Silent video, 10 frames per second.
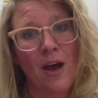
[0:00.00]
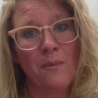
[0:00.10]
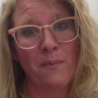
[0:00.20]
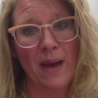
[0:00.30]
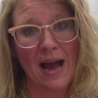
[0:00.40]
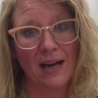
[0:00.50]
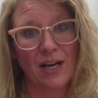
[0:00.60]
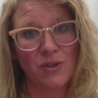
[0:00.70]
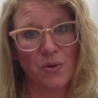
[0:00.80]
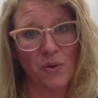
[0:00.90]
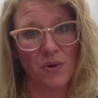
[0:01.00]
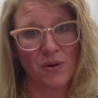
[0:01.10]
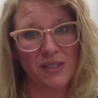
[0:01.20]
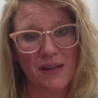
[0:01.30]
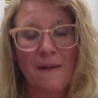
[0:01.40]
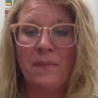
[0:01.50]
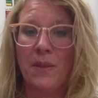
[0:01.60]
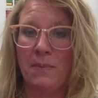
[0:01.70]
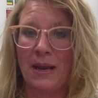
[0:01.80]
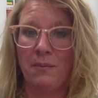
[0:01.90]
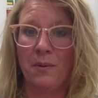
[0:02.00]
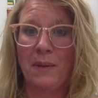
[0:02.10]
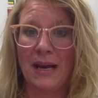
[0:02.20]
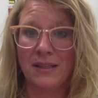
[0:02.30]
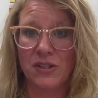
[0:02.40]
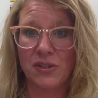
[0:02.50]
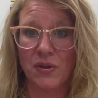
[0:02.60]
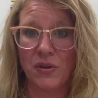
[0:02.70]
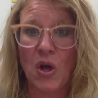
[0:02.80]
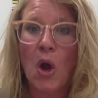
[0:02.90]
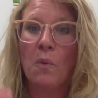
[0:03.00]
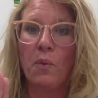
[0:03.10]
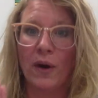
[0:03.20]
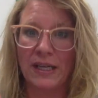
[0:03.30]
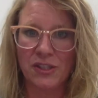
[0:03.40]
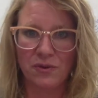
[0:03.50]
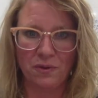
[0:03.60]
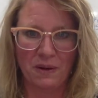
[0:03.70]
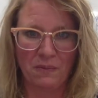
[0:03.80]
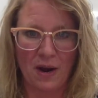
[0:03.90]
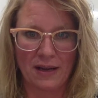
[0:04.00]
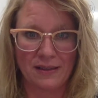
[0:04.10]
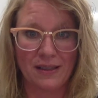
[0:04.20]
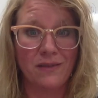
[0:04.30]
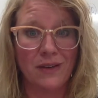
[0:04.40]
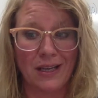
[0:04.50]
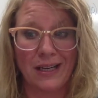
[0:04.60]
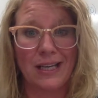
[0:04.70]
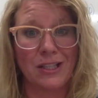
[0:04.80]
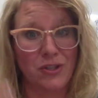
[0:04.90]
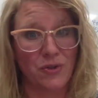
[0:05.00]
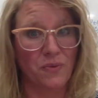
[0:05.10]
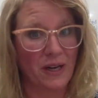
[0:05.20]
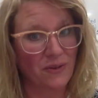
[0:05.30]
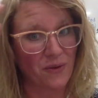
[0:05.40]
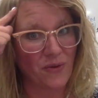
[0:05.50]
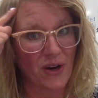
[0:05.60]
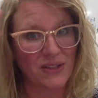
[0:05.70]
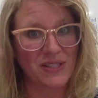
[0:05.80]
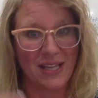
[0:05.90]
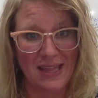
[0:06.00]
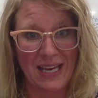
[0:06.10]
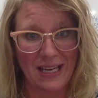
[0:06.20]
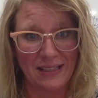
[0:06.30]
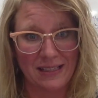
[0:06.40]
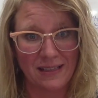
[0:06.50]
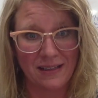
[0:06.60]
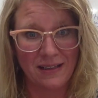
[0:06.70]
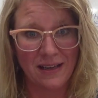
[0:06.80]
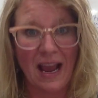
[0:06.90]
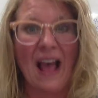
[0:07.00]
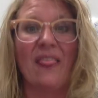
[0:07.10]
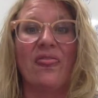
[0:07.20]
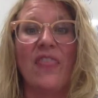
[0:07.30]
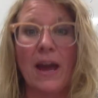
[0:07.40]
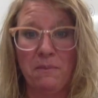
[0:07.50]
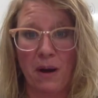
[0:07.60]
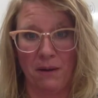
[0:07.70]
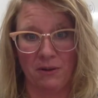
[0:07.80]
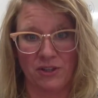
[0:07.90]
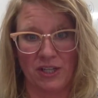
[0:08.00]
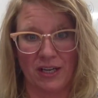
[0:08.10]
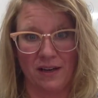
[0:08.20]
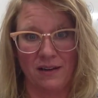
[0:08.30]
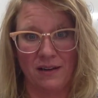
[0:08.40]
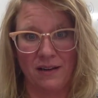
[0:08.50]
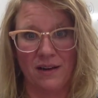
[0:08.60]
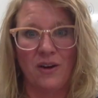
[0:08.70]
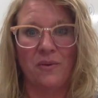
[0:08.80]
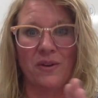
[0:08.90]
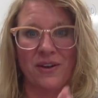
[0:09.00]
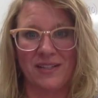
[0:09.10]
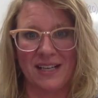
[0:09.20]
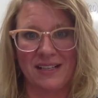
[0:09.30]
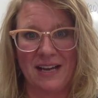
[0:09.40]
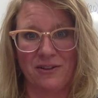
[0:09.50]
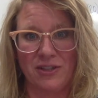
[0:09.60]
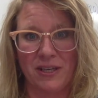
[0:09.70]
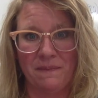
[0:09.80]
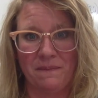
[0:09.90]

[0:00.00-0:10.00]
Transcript: back towards the paper pencil brainstorming process of getting kids to write their thoughts to things and then publishing with our technology.